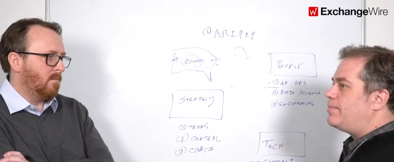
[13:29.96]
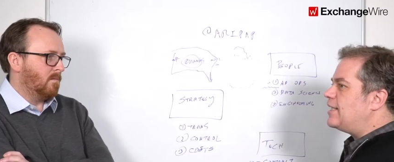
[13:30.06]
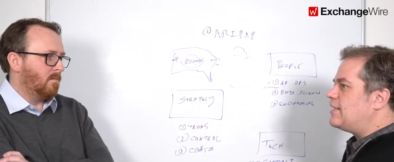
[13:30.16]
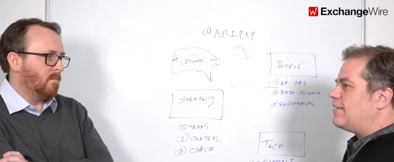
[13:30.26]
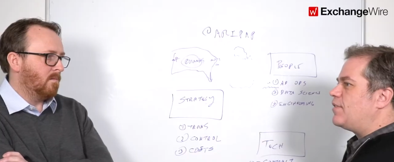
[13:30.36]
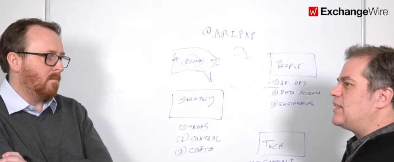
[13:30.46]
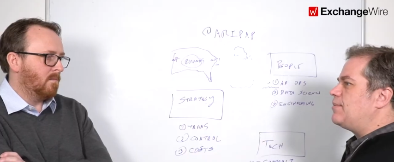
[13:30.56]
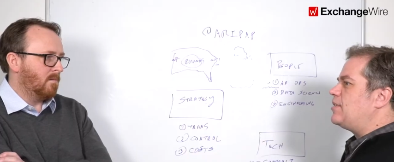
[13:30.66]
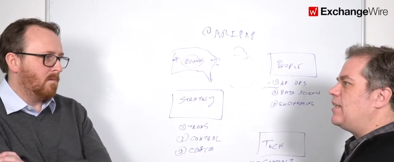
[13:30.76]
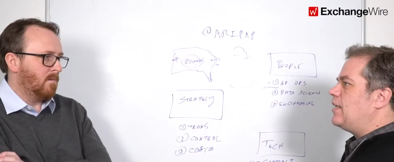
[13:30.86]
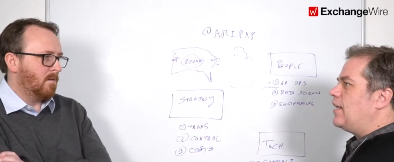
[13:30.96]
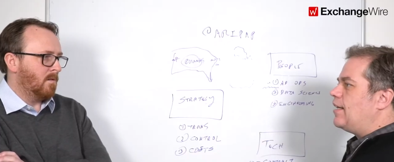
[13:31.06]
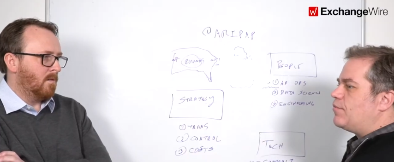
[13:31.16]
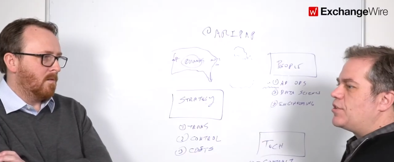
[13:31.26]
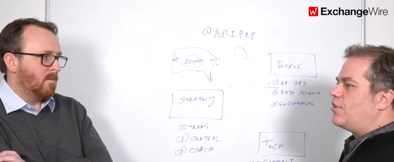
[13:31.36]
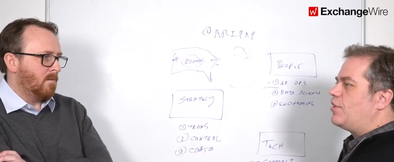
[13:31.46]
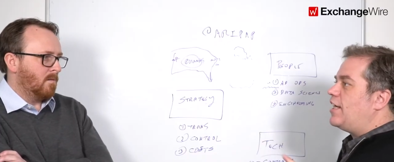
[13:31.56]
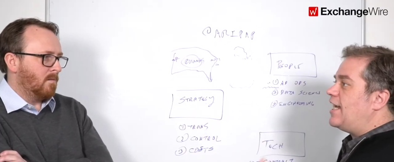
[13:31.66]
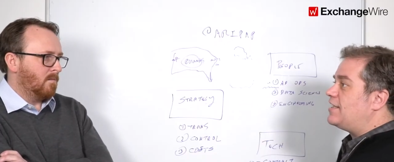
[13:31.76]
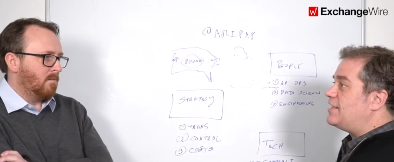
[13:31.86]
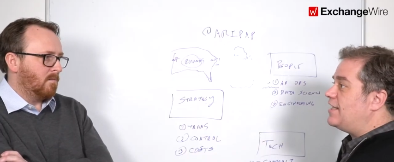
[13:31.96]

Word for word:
Speaker 1: big difference between a return on ad